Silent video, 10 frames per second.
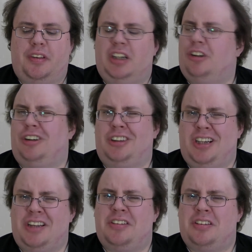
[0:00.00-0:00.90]
that
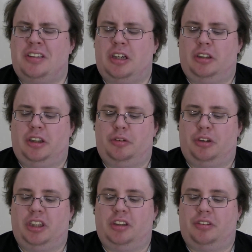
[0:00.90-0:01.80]
don't necessarily
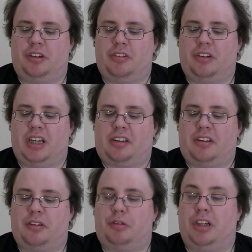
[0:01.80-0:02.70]
really reflect
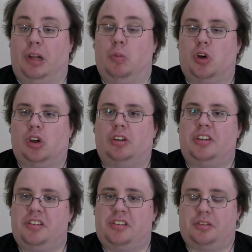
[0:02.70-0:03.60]
the
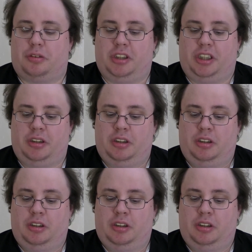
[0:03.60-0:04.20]
real-world history,